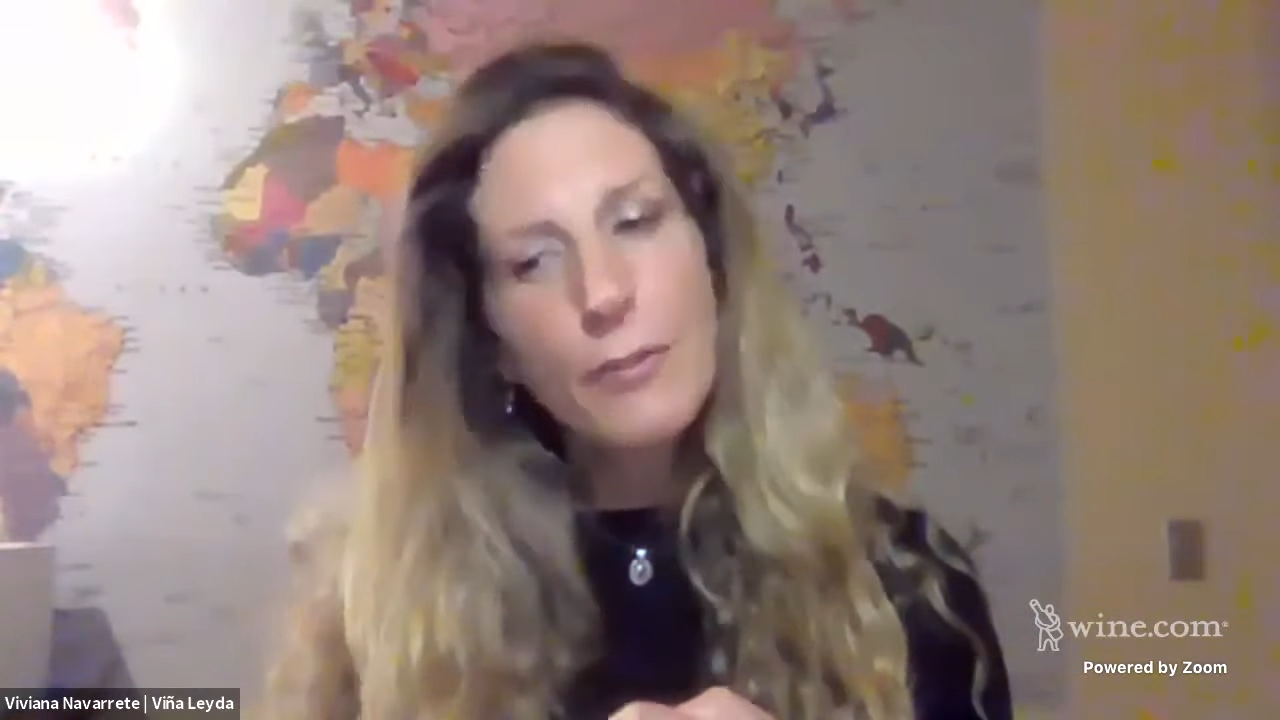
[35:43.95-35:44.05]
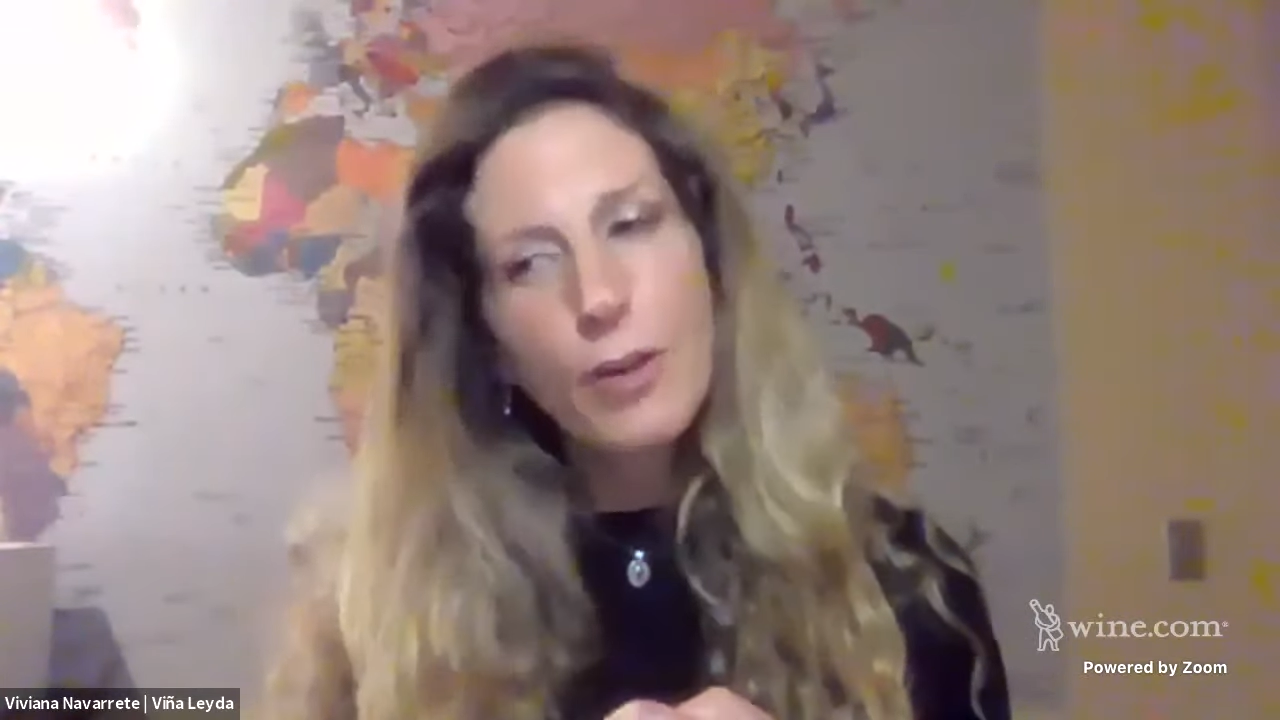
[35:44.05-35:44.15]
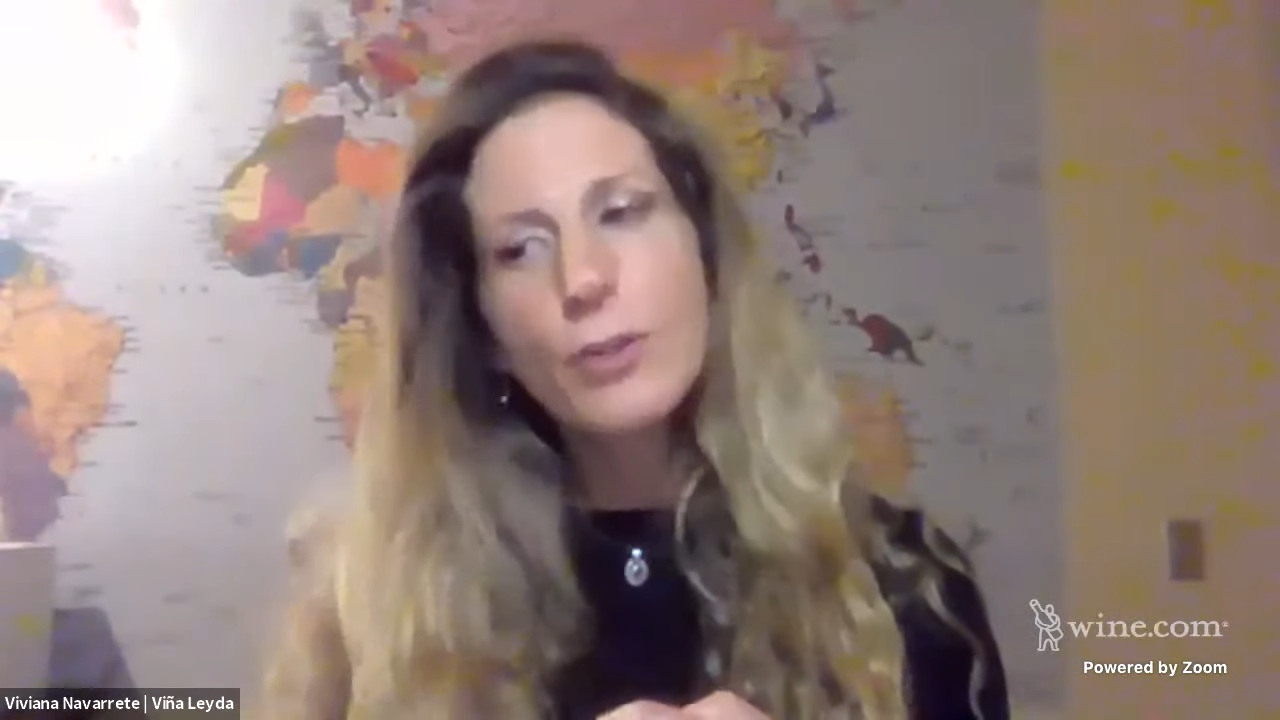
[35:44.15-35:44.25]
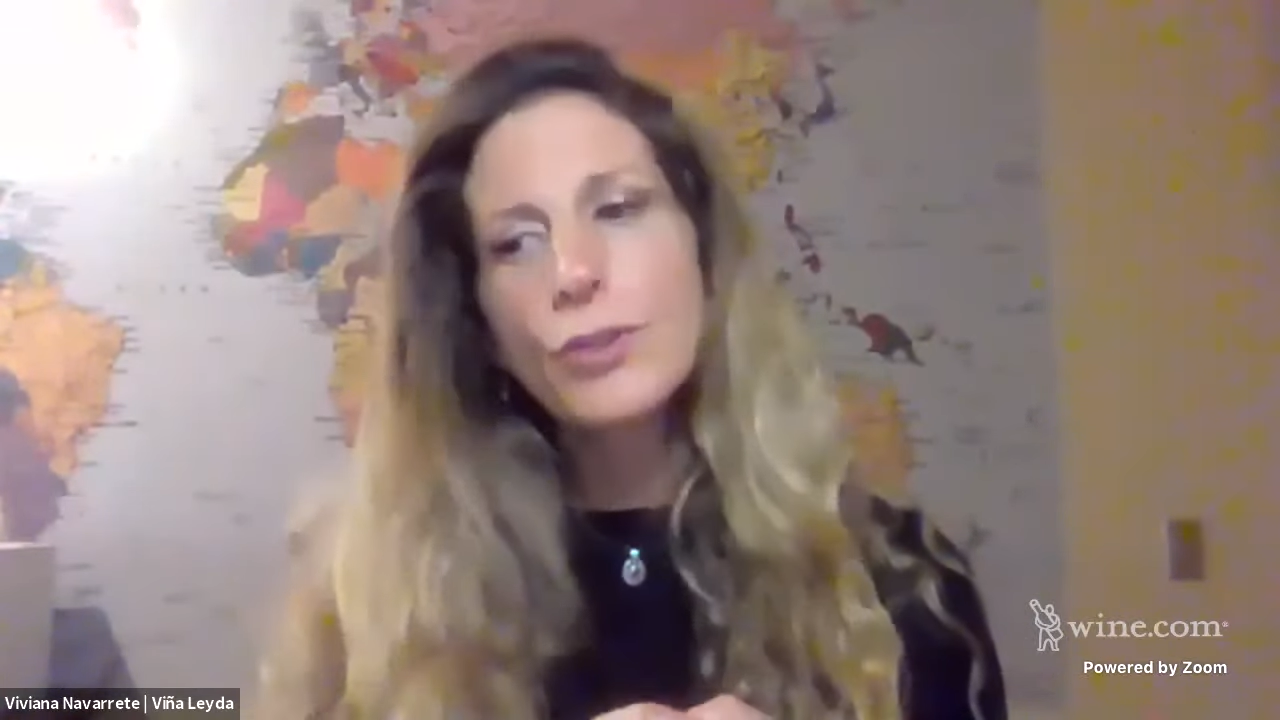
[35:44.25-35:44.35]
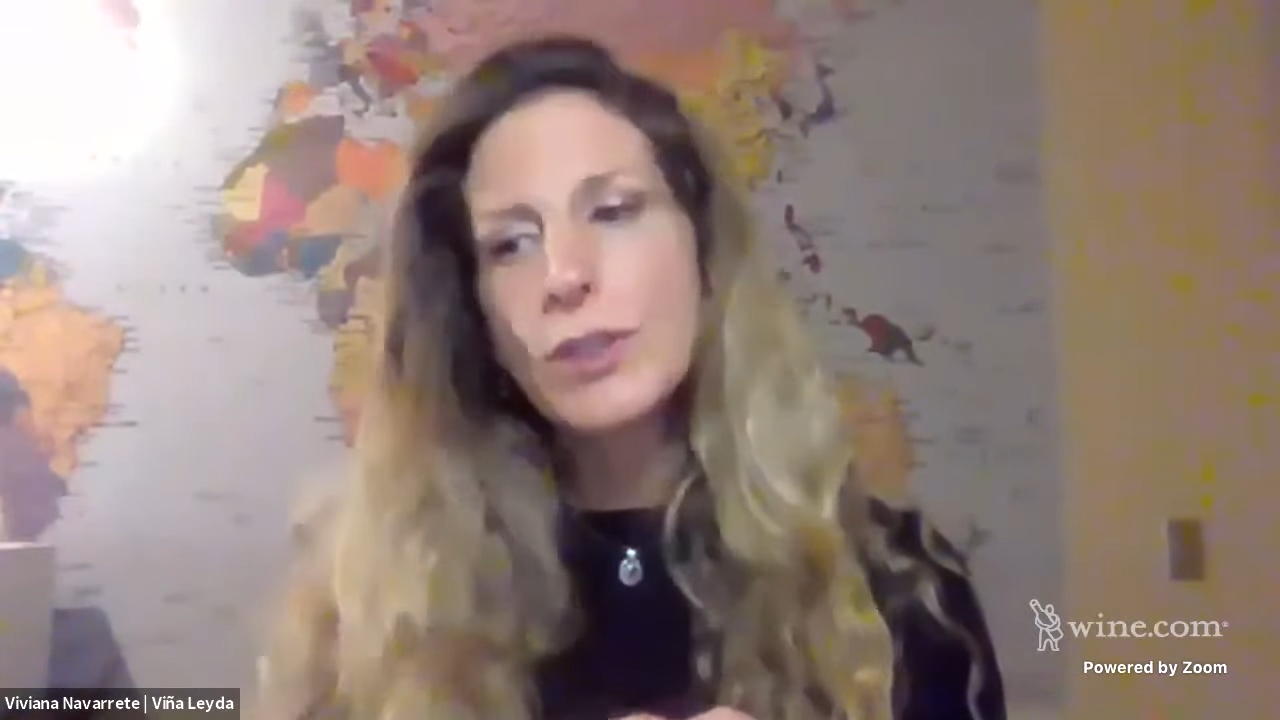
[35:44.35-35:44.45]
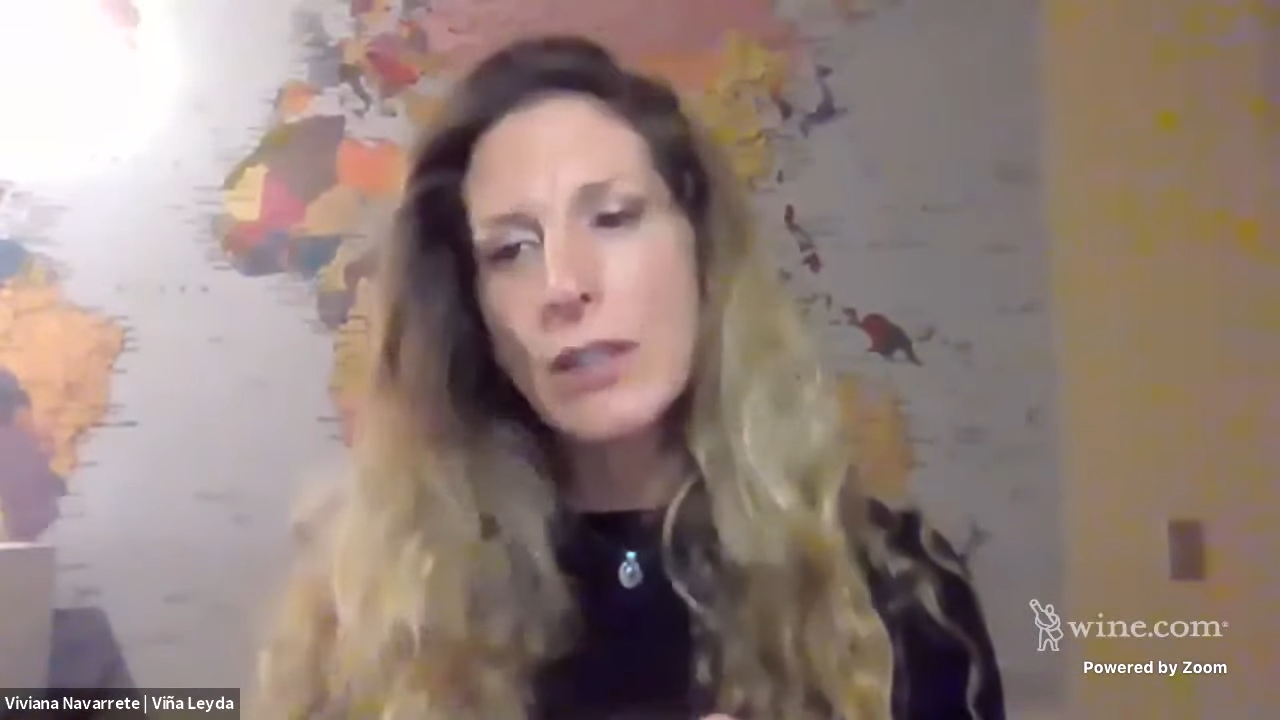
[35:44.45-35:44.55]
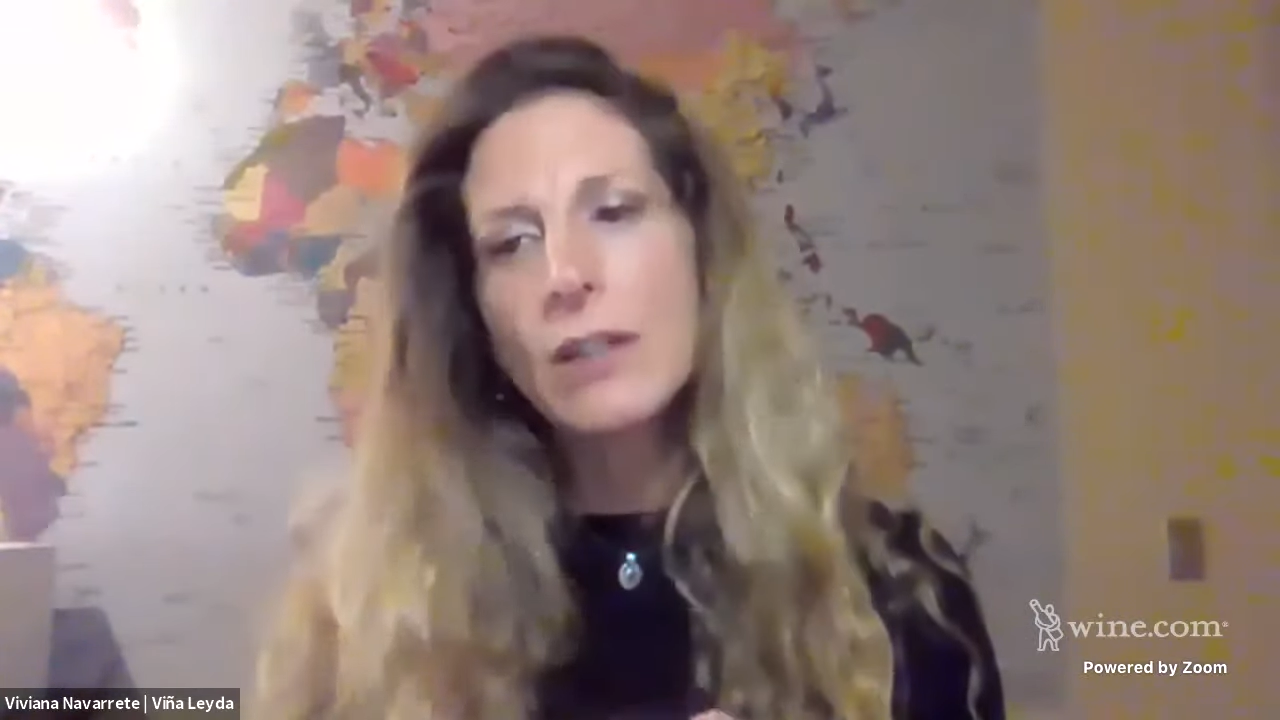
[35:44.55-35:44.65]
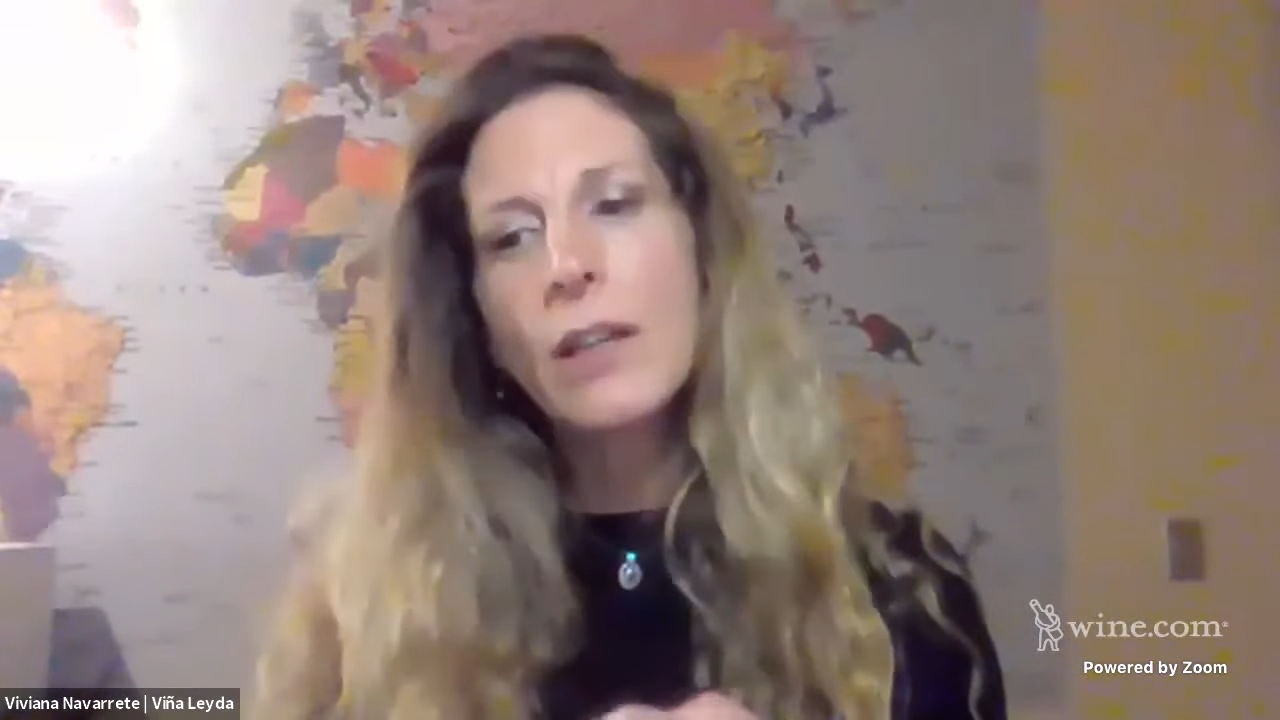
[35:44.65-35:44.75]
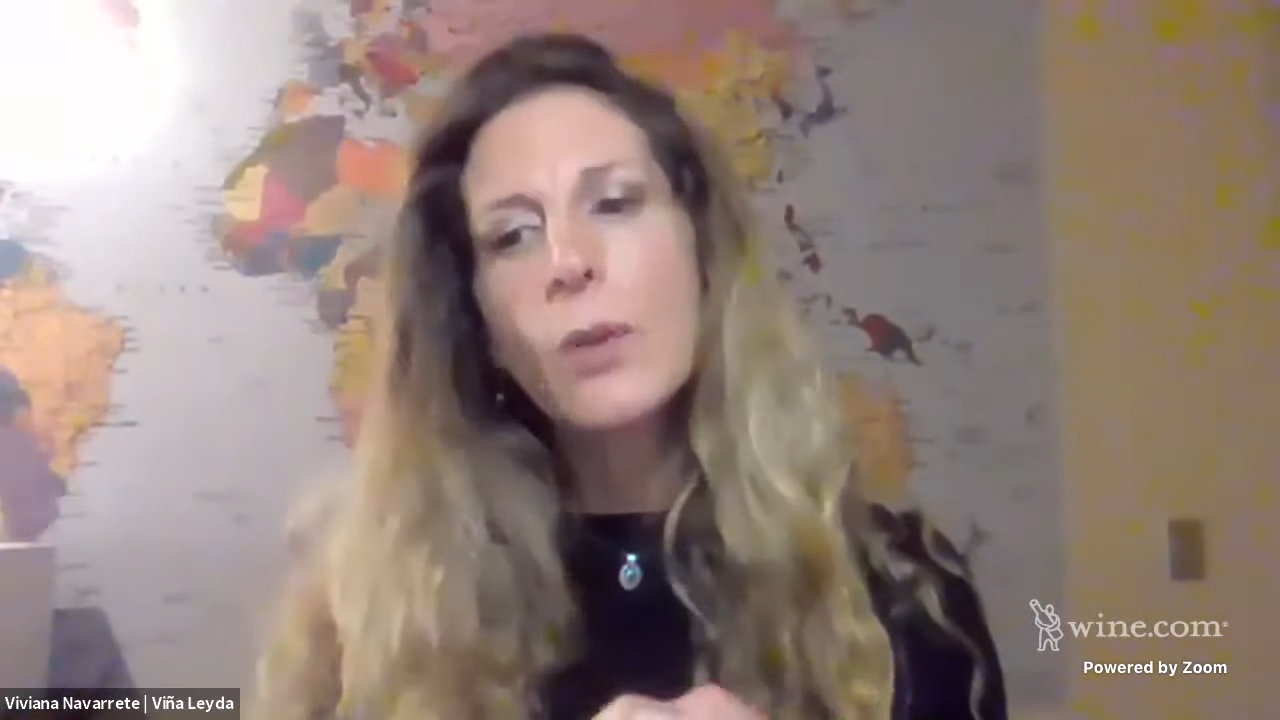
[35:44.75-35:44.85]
focusing